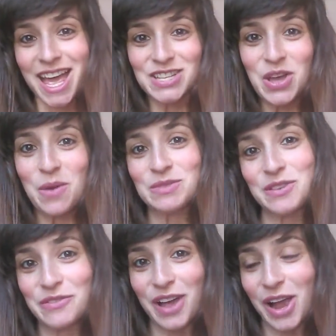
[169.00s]
In terms
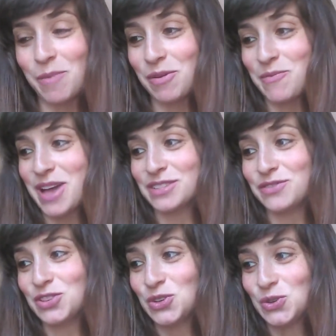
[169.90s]
of a couple of pairs of
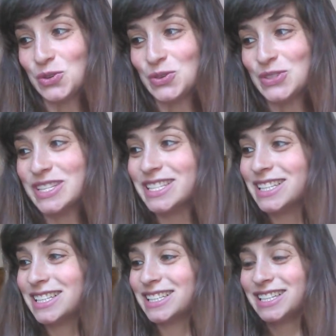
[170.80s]
shoes,
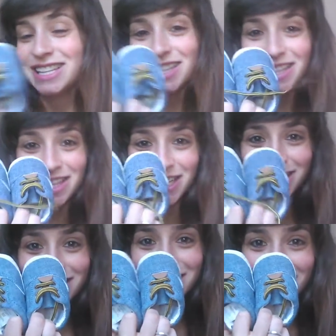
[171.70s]

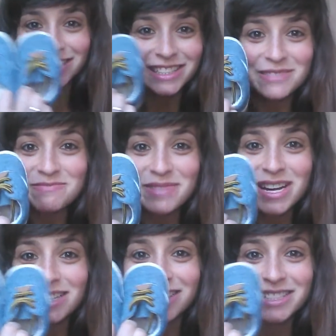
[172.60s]
this little
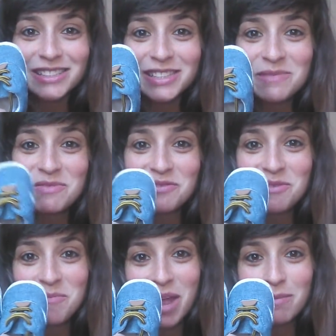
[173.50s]
number
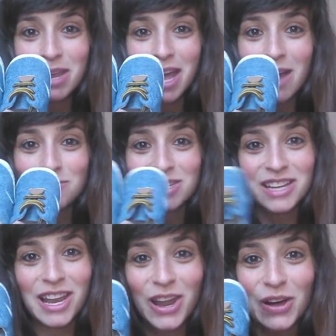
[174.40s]
from Baby Gap, which
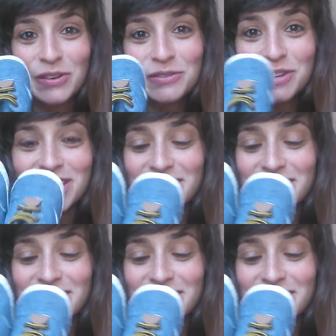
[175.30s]
I love,